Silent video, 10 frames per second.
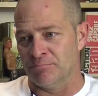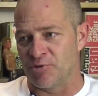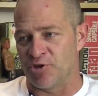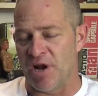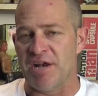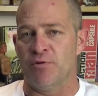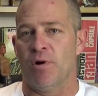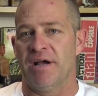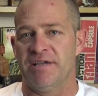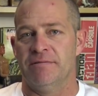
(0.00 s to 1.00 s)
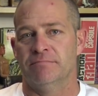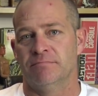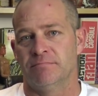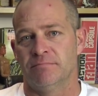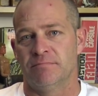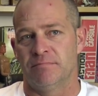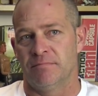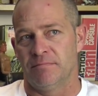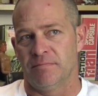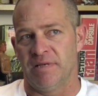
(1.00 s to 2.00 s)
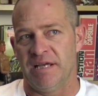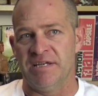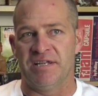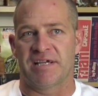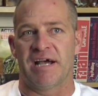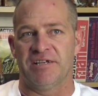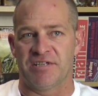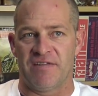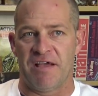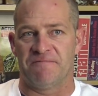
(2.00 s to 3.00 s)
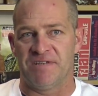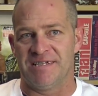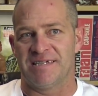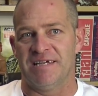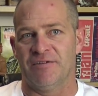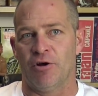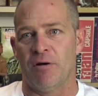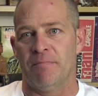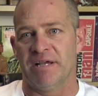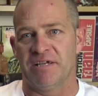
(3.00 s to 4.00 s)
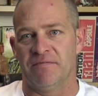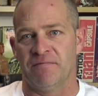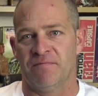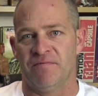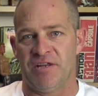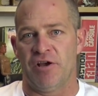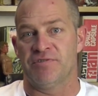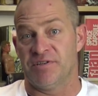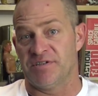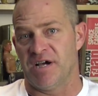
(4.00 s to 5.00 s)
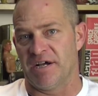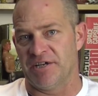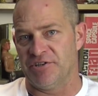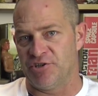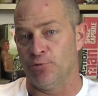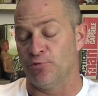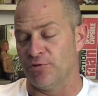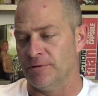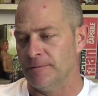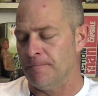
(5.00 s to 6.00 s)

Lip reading: should anyway indicate to the FTC that I'm making videos that target children.